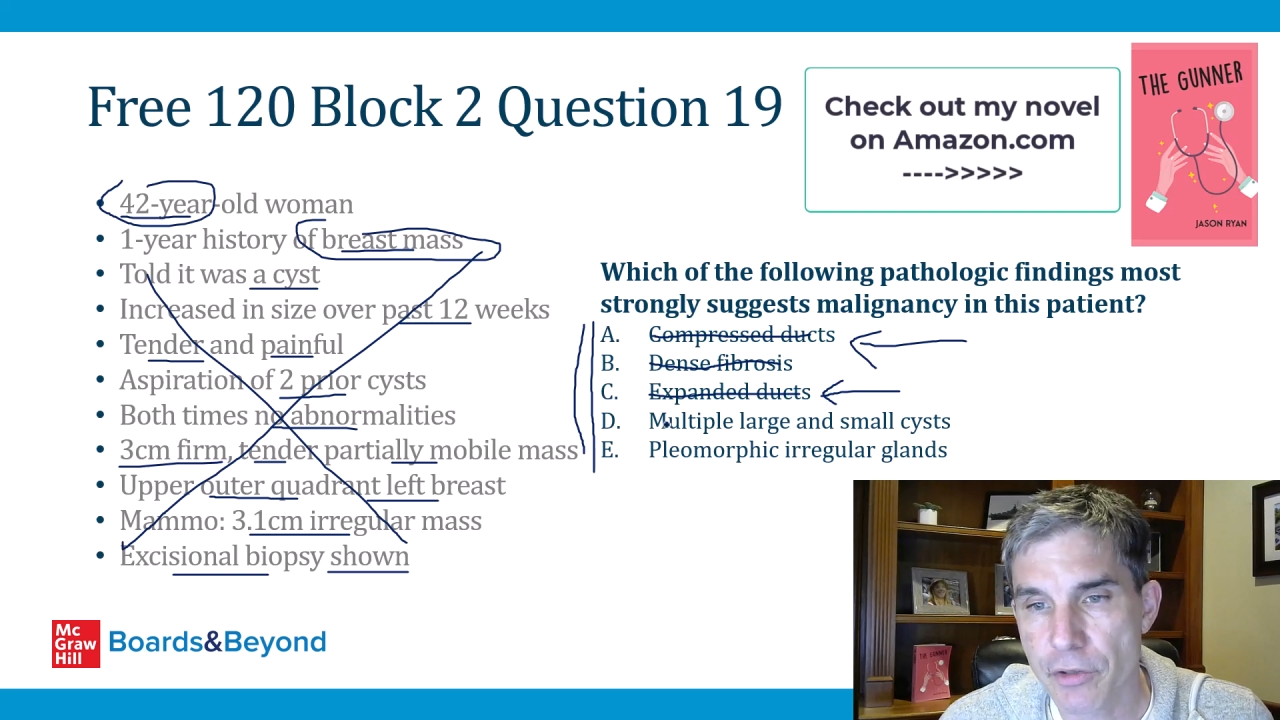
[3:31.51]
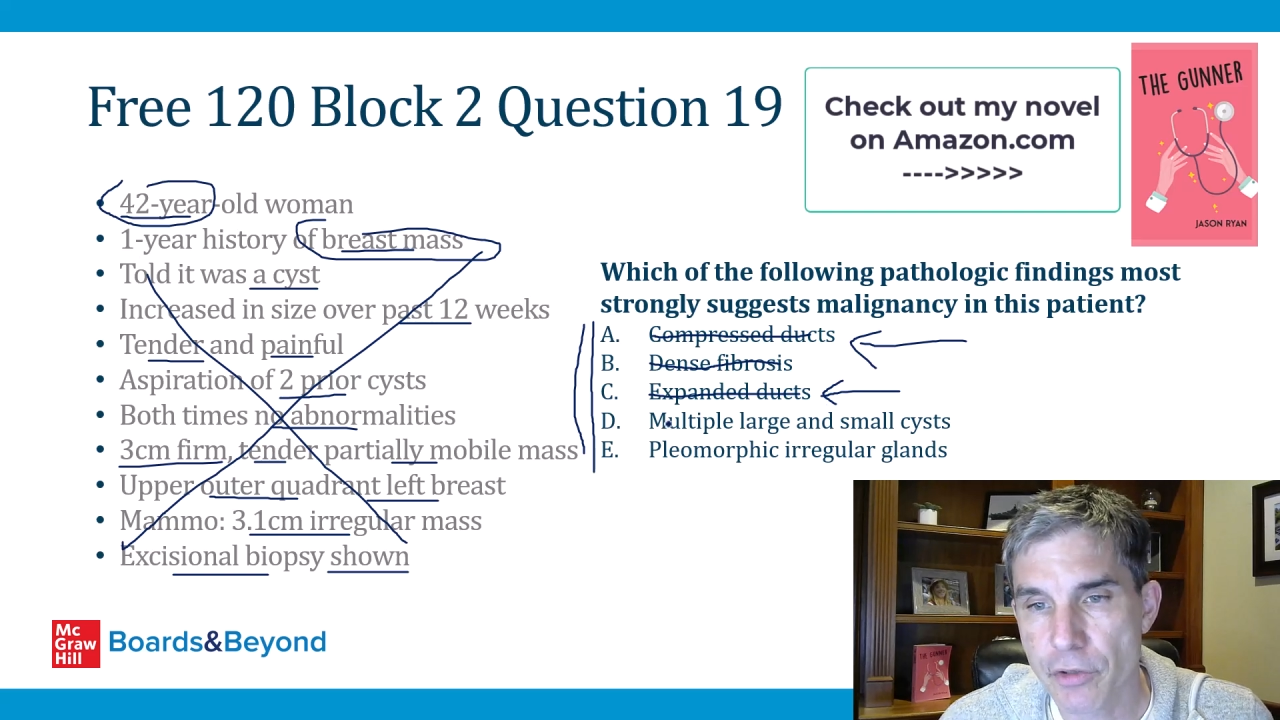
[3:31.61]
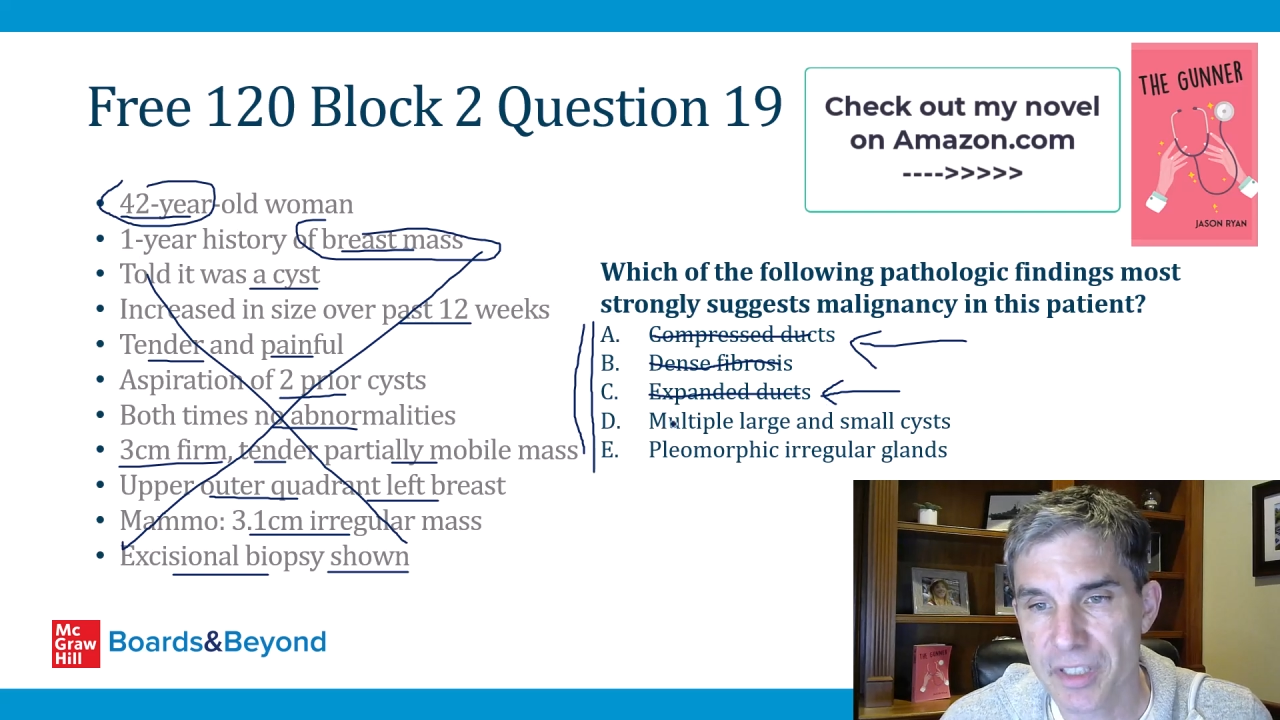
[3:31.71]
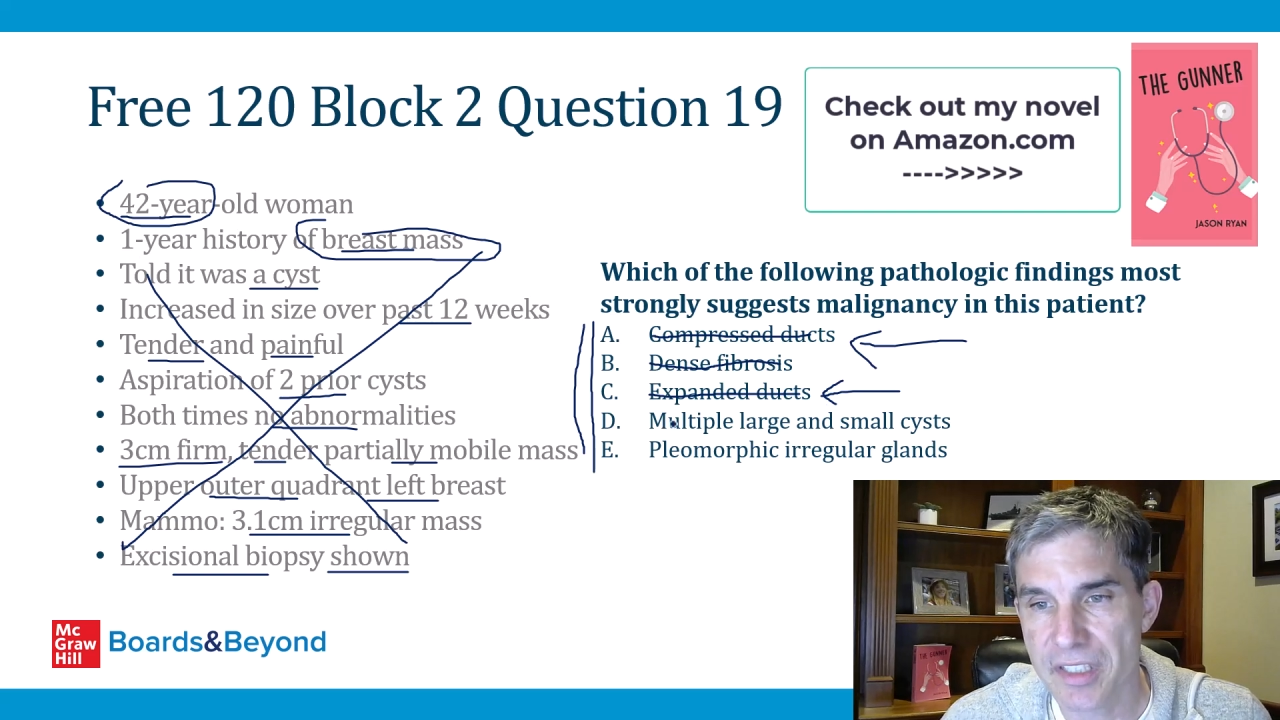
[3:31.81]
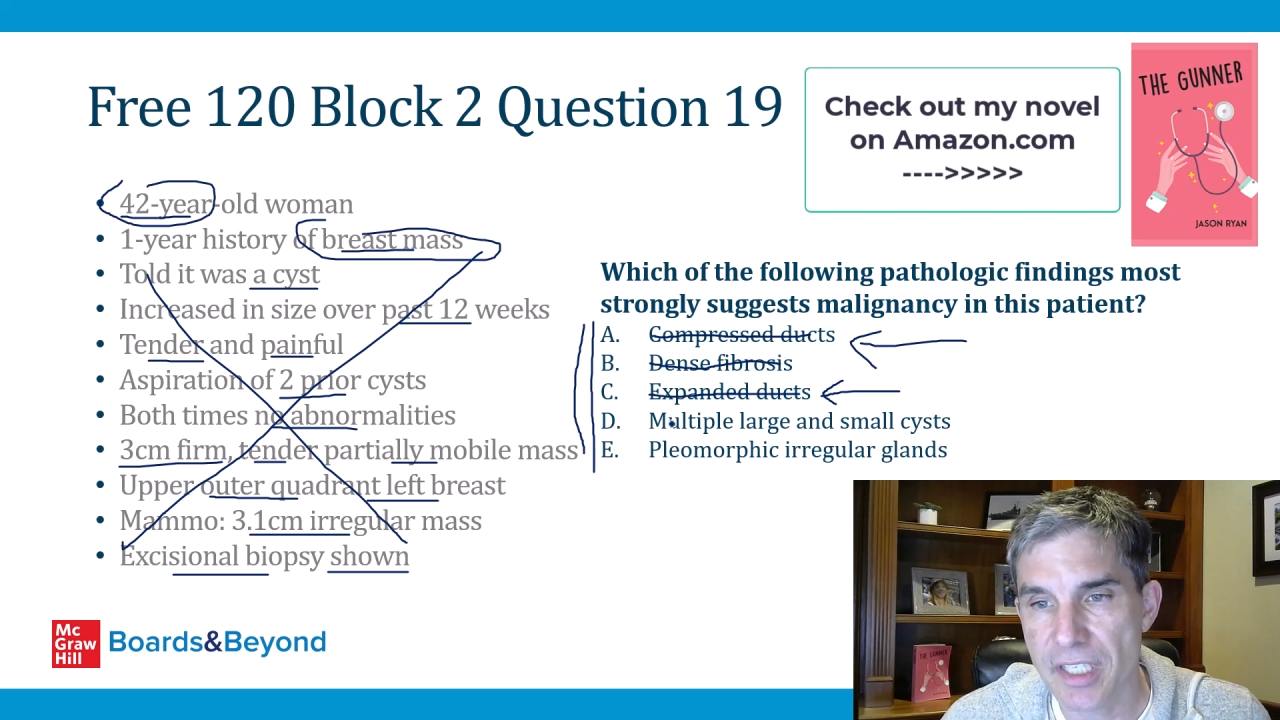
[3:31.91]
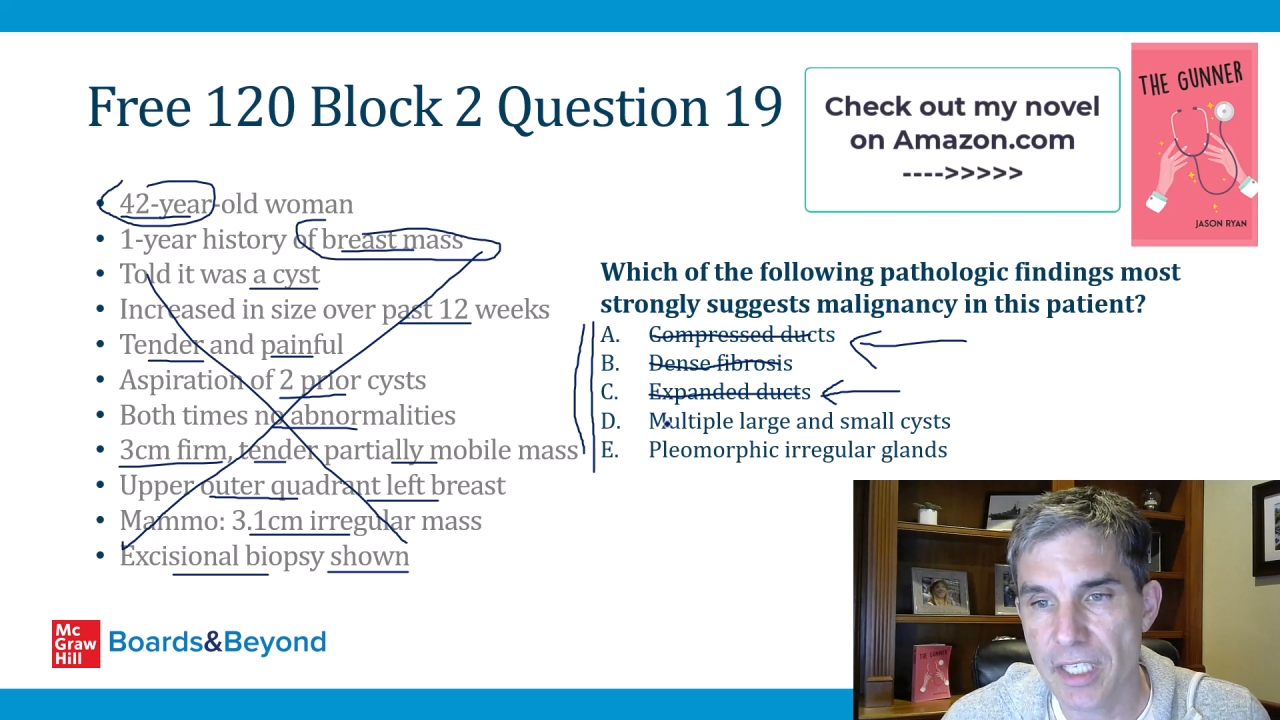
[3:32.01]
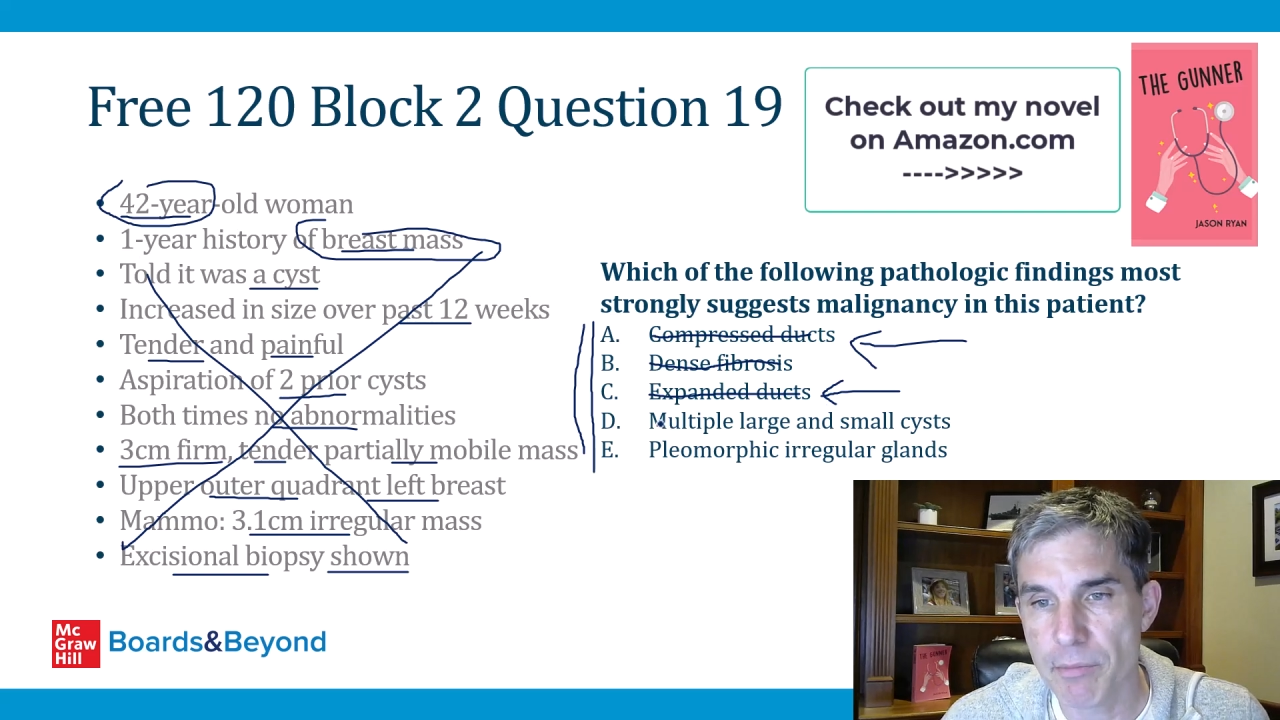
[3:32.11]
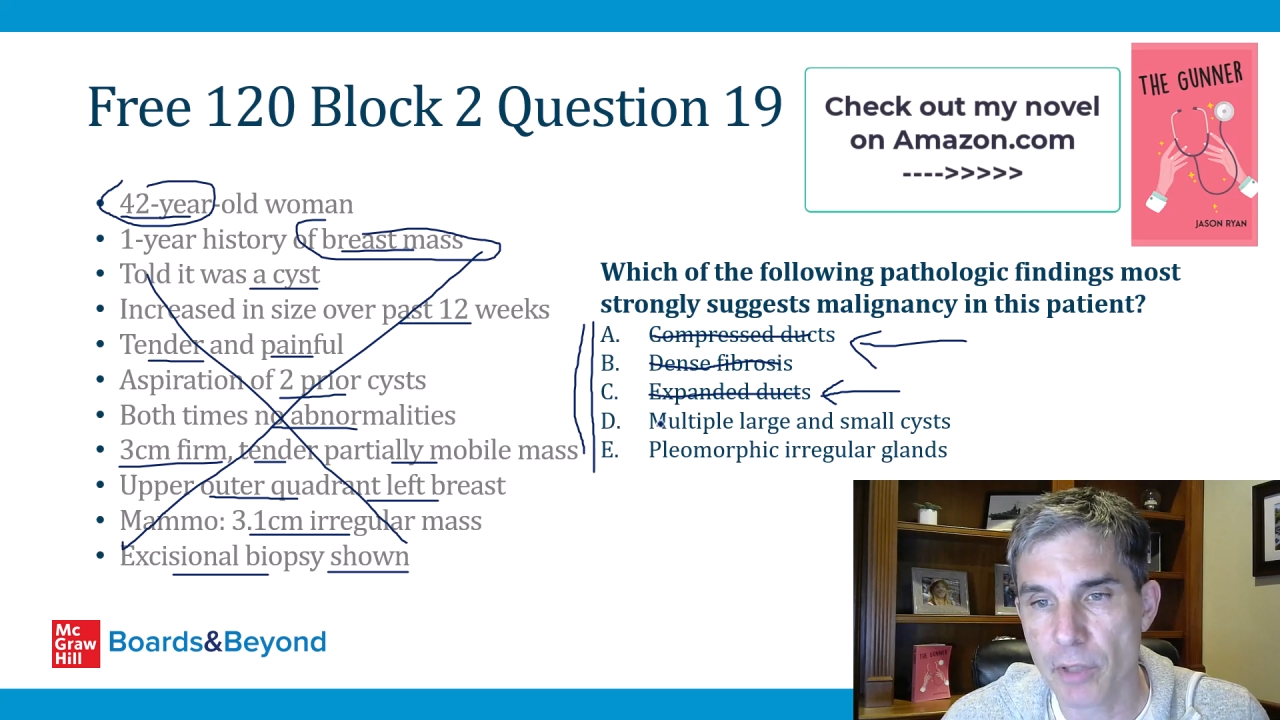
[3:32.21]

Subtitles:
choice D,